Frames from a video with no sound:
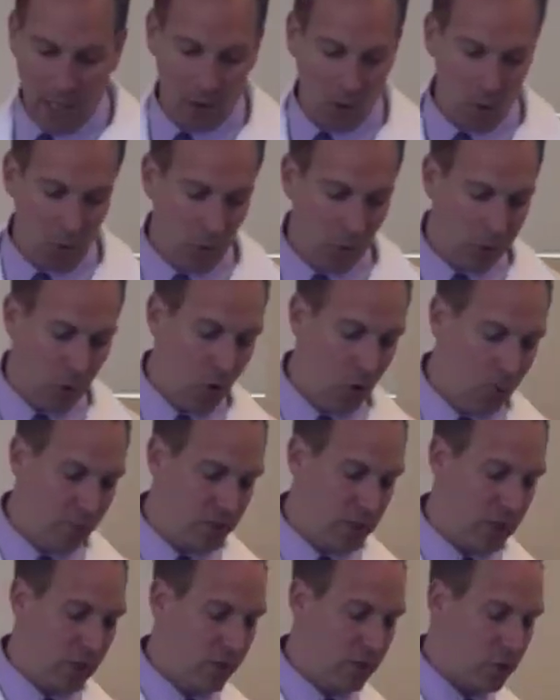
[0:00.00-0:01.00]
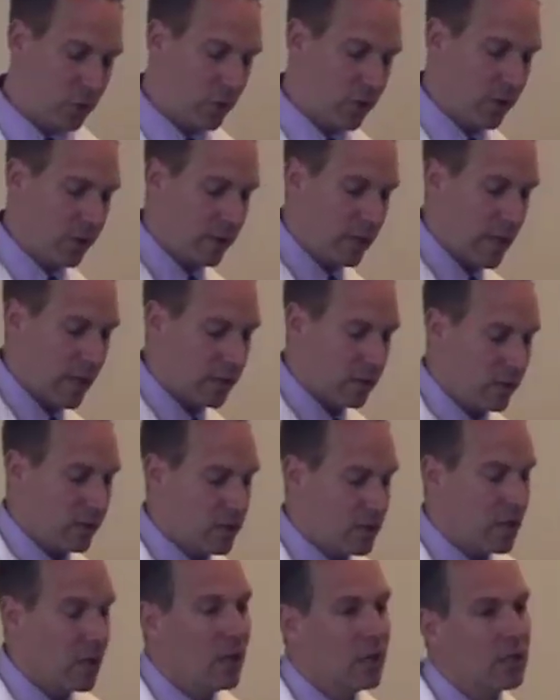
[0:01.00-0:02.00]
my old home territory, the
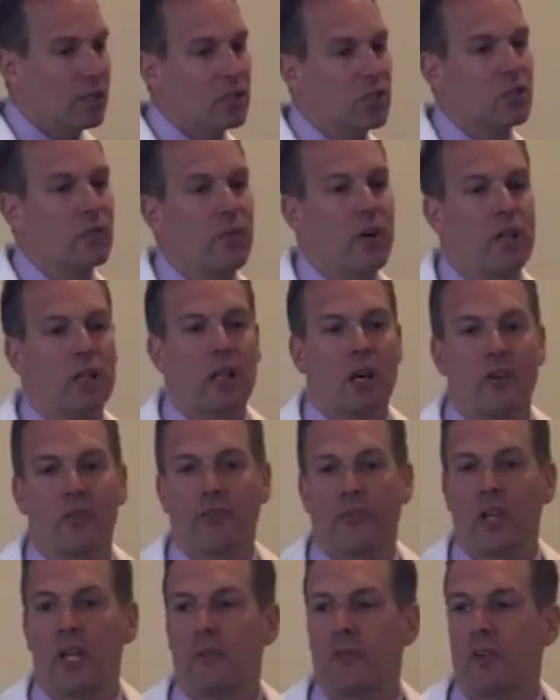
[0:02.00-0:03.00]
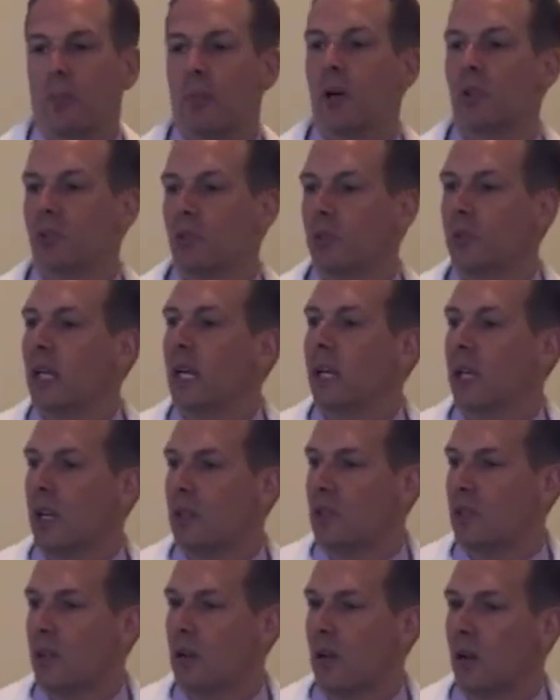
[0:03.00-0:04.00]
Netherlands, this has fallen out of favor about 2
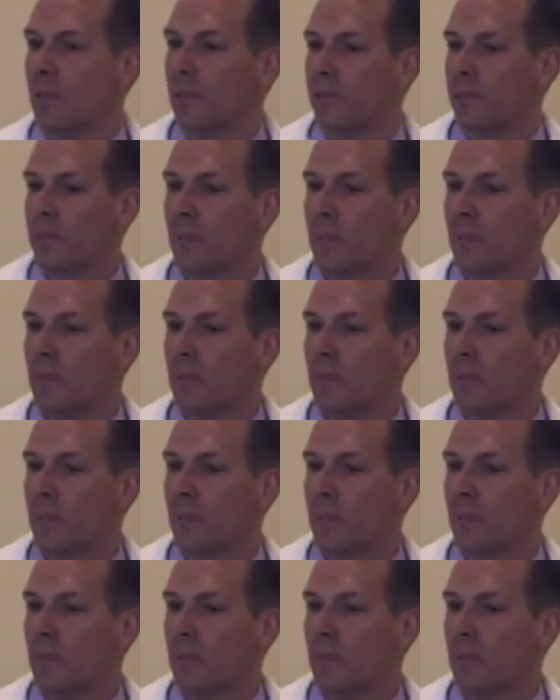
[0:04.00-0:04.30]
decades ago.